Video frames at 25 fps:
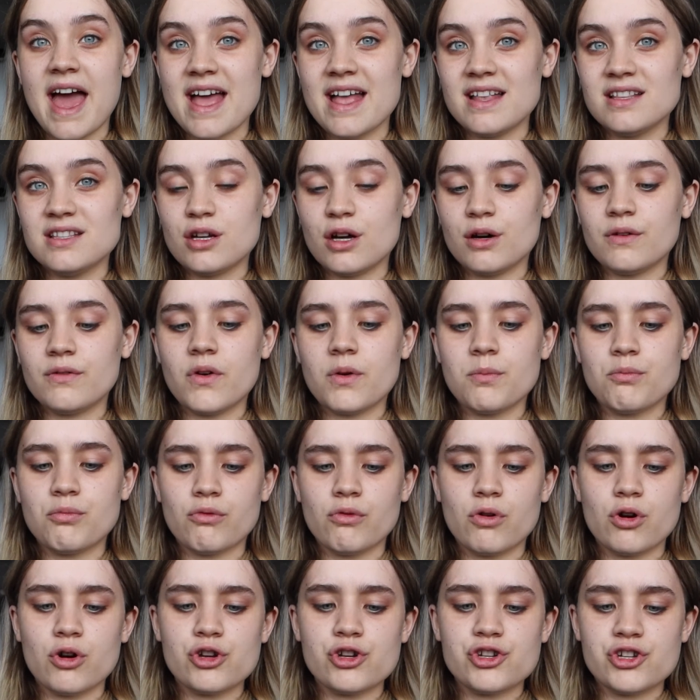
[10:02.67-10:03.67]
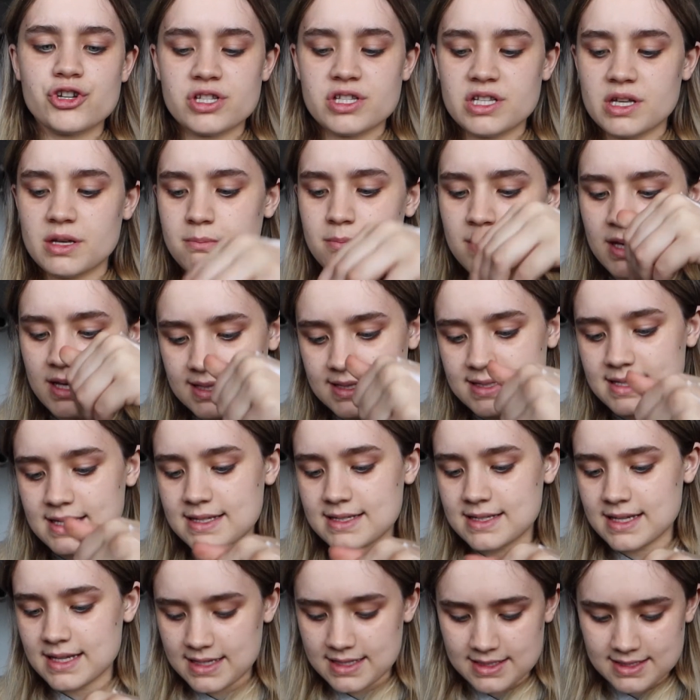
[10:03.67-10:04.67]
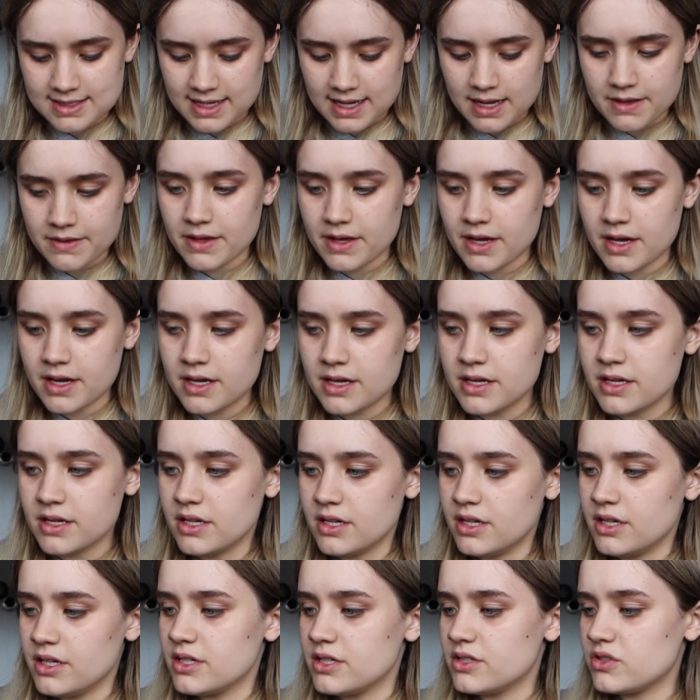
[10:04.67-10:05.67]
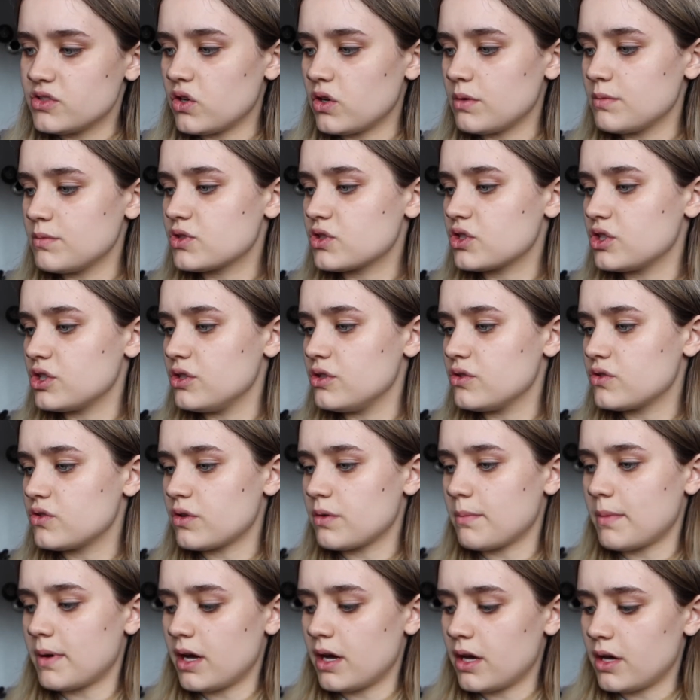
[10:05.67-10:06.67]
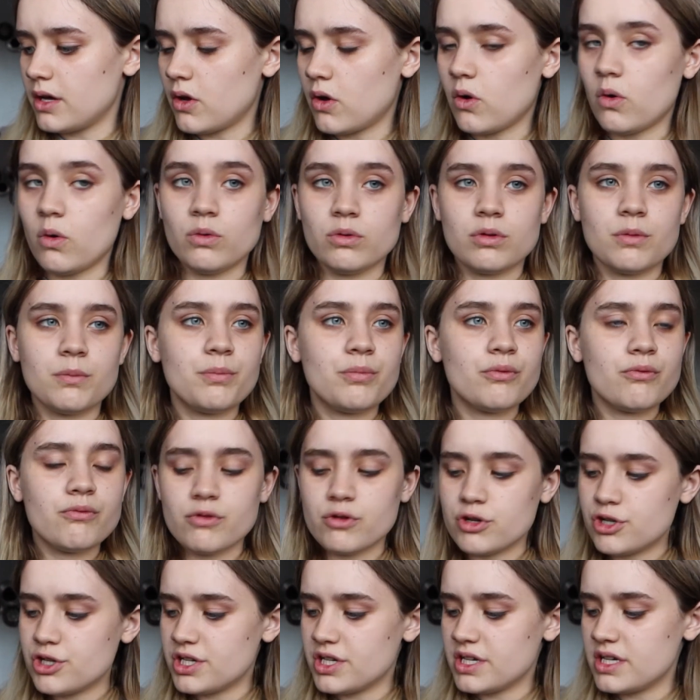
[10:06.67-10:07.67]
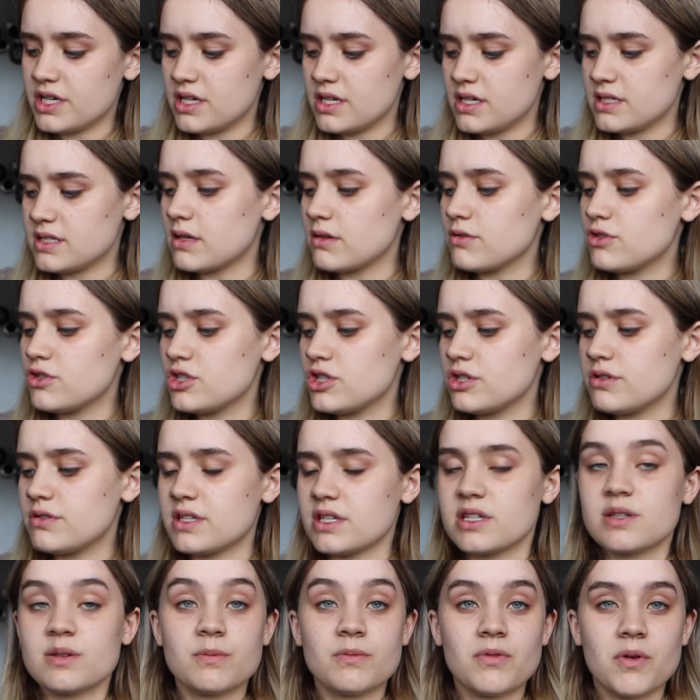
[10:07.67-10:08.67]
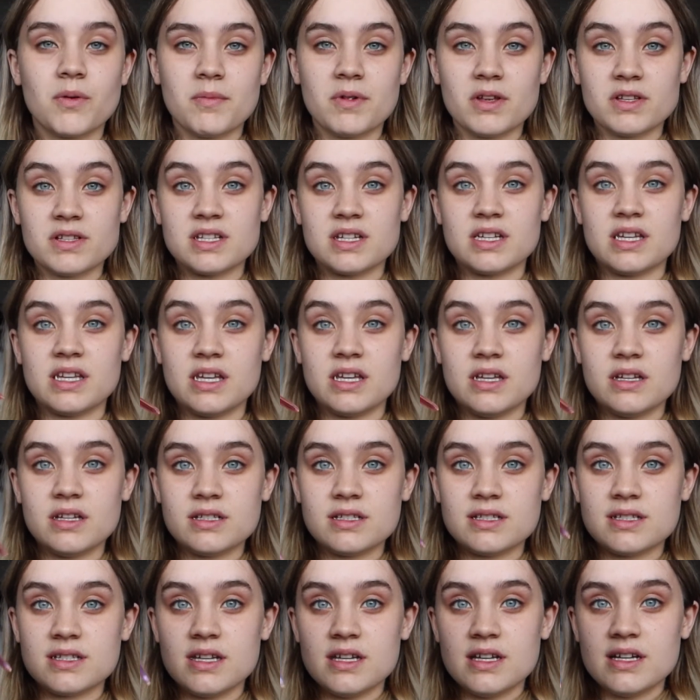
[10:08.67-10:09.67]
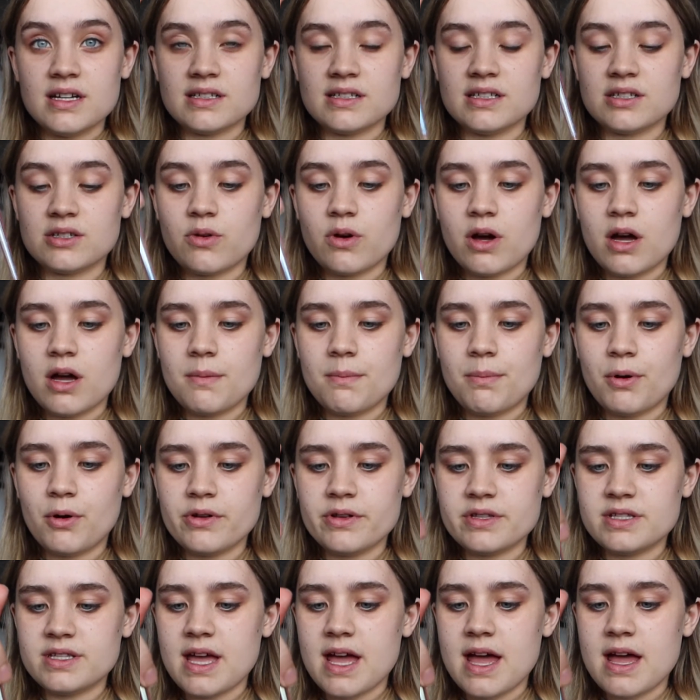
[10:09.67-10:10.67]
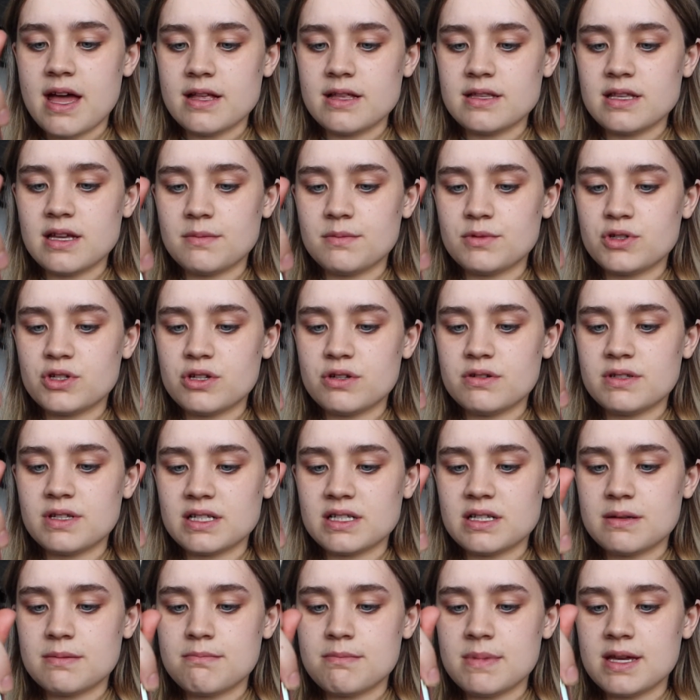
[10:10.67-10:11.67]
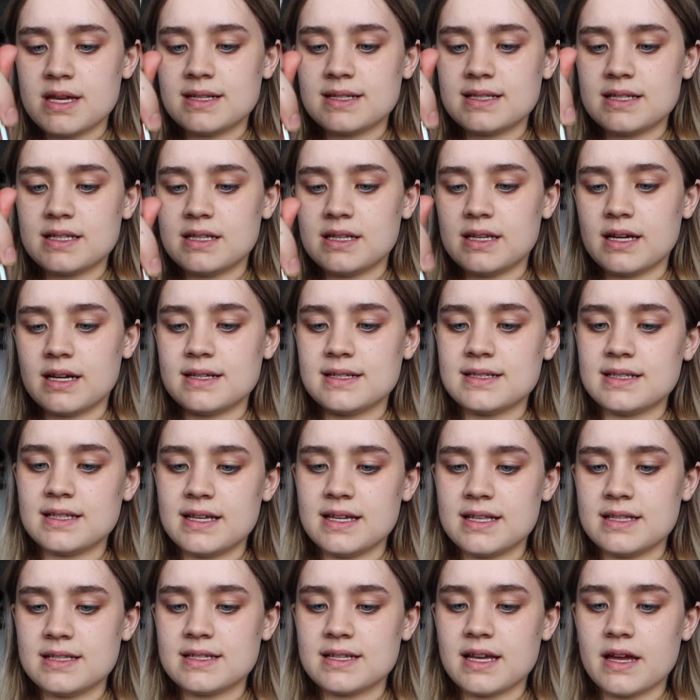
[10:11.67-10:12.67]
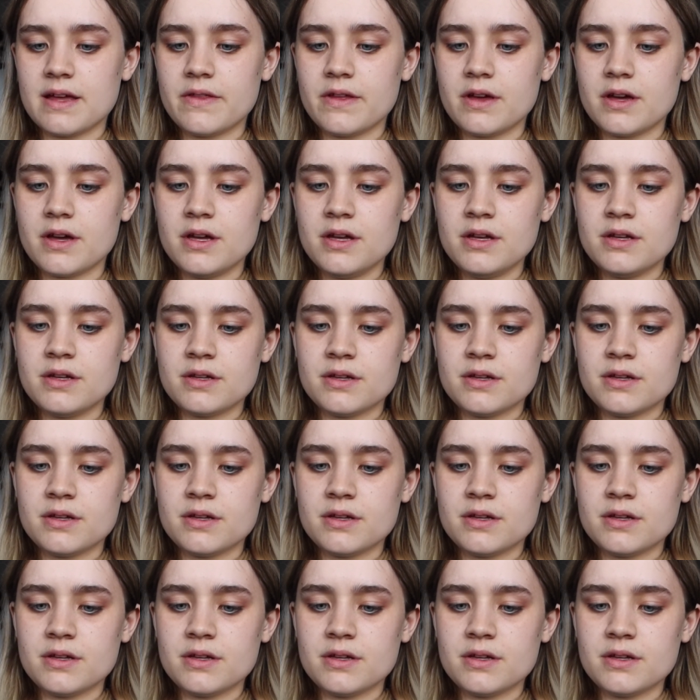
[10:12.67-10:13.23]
end of a brush to mix these in together. So I'm just going to use one of my old brushes. I'll just use this one from Real Techniques because it's quite a pointy end. I'm just going to use that to mix it nicely in together.